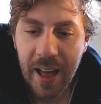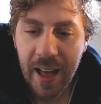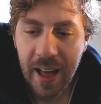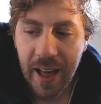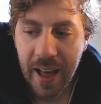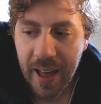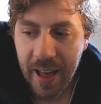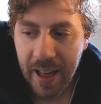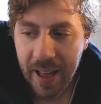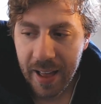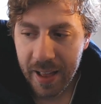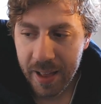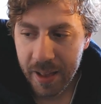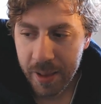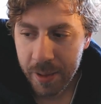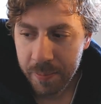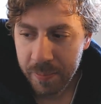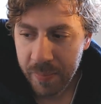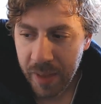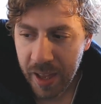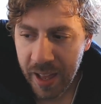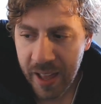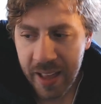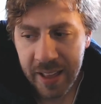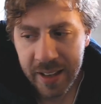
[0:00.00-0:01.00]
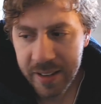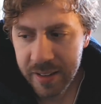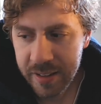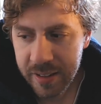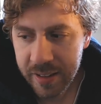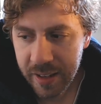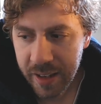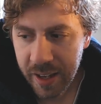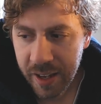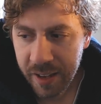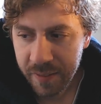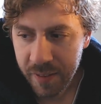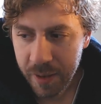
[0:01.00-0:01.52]
And
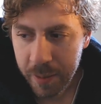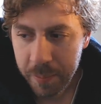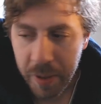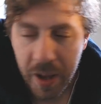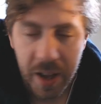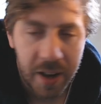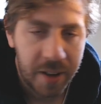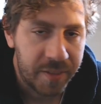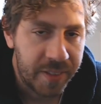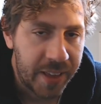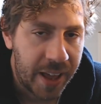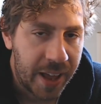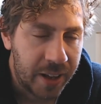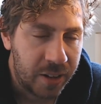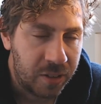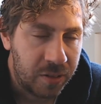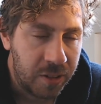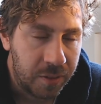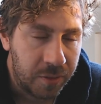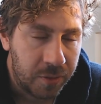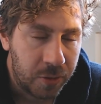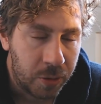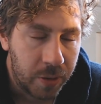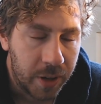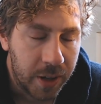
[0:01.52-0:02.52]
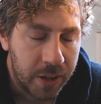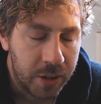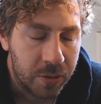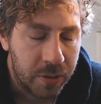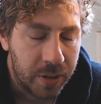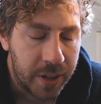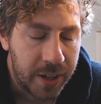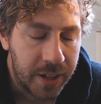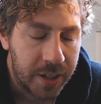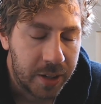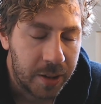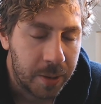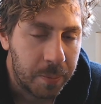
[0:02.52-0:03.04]
even part of the Active
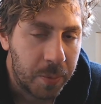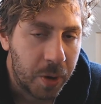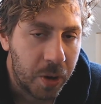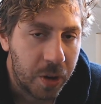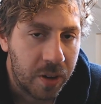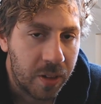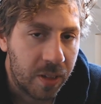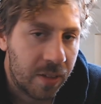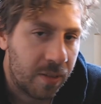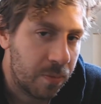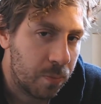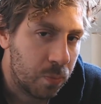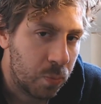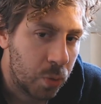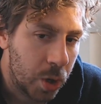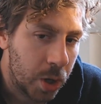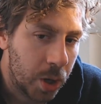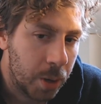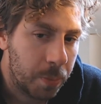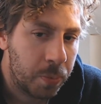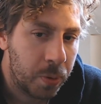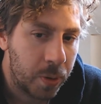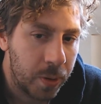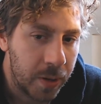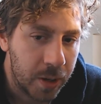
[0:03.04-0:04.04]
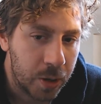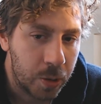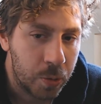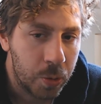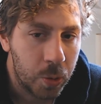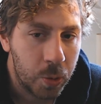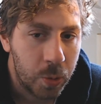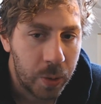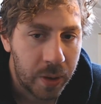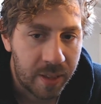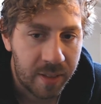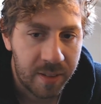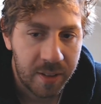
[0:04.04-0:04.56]
Directory components were pretty
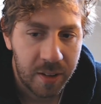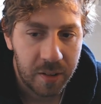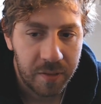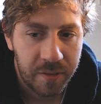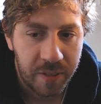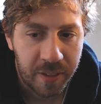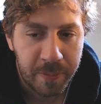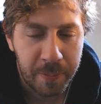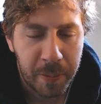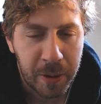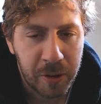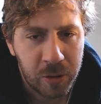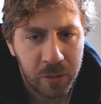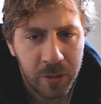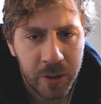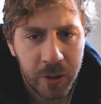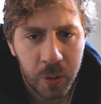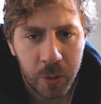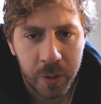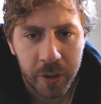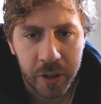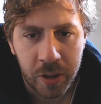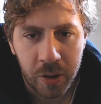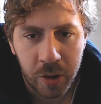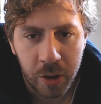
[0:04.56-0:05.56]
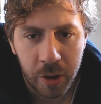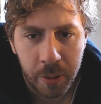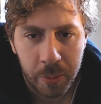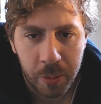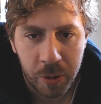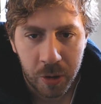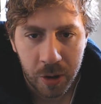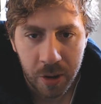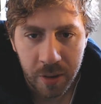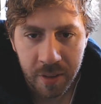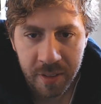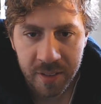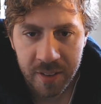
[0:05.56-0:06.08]
cool itself, especially all the
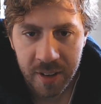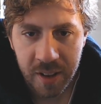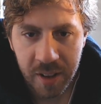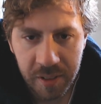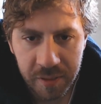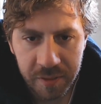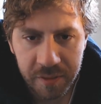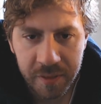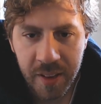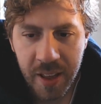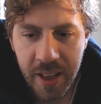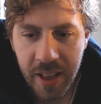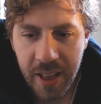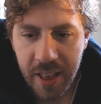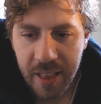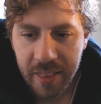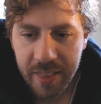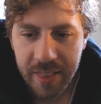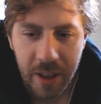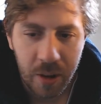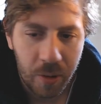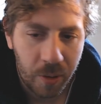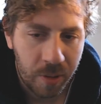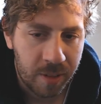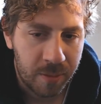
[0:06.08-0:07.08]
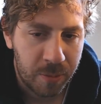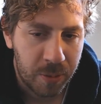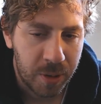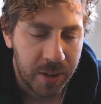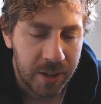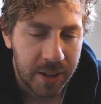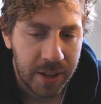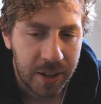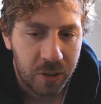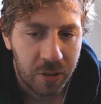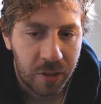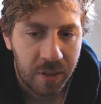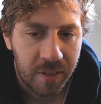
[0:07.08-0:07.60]
Kerberos stuff. That was
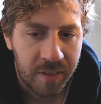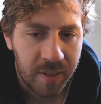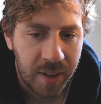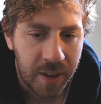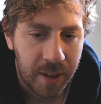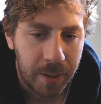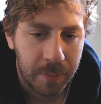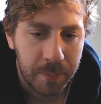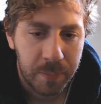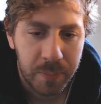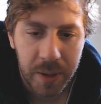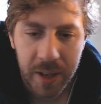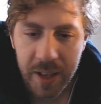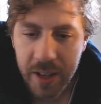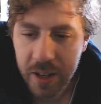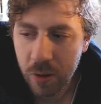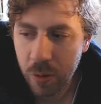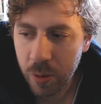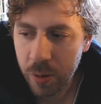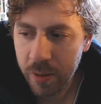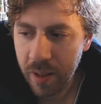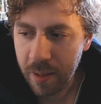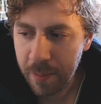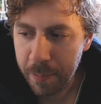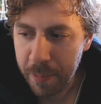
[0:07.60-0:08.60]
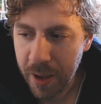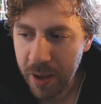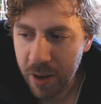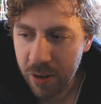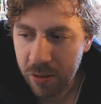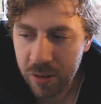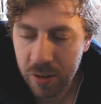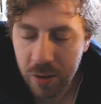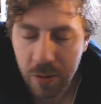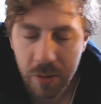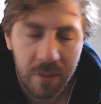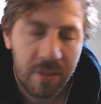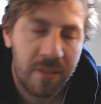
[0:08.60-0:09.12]
really interesting, but all this
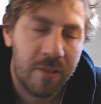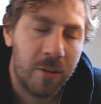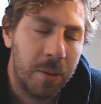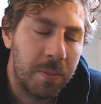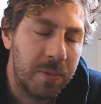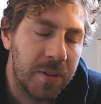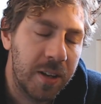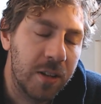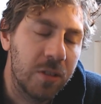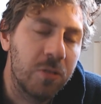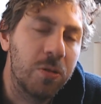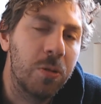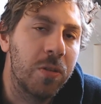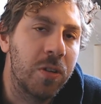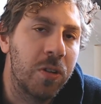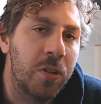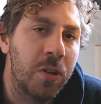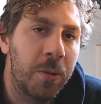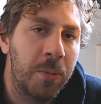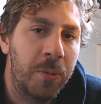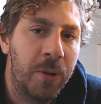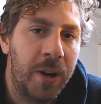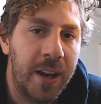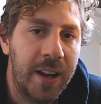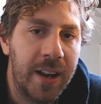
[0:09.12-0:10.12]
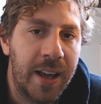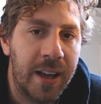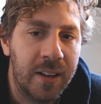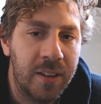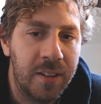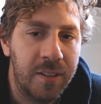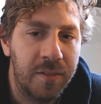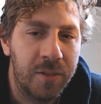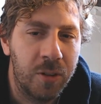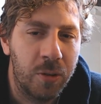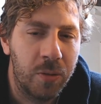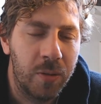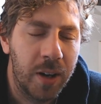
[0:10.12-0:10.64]
PowerShell scripting to enumerate
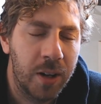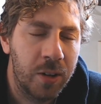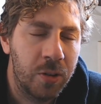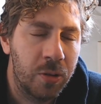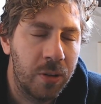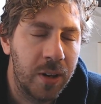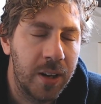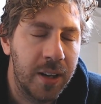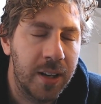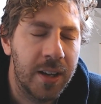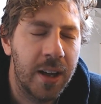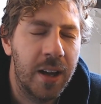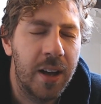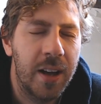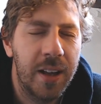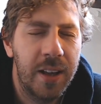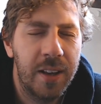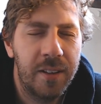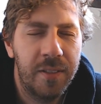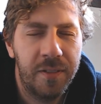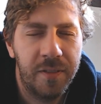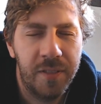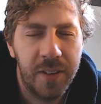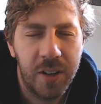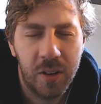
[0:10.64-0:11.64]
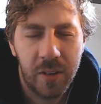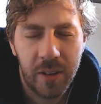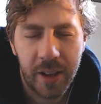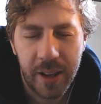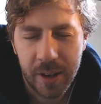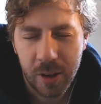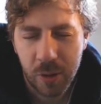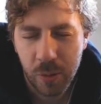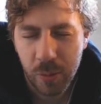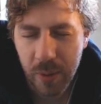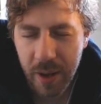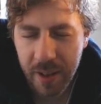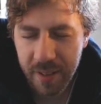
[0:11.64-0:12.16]
Active Directory kind of felt
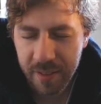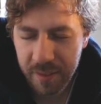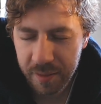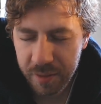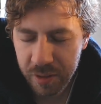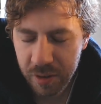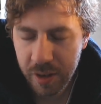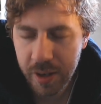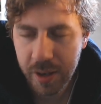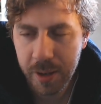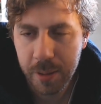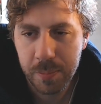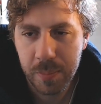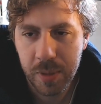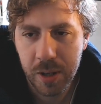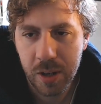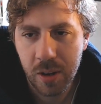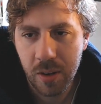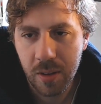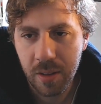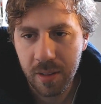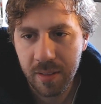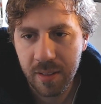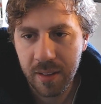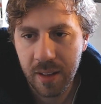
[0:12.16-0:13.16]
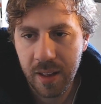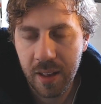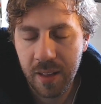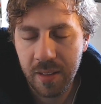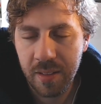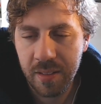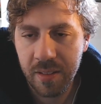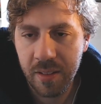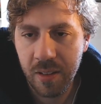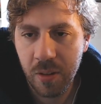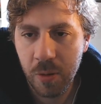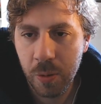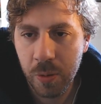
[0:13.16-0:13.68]
like a waste of time because
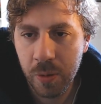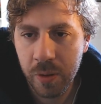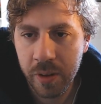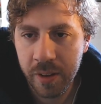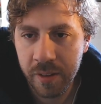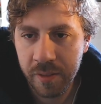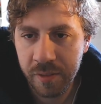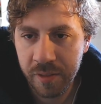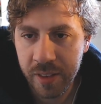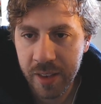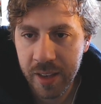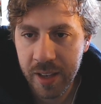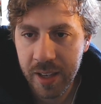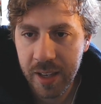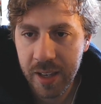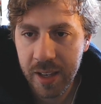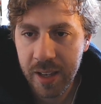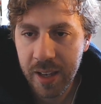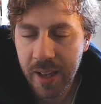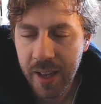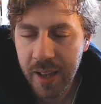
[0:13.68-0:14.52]
there's all of the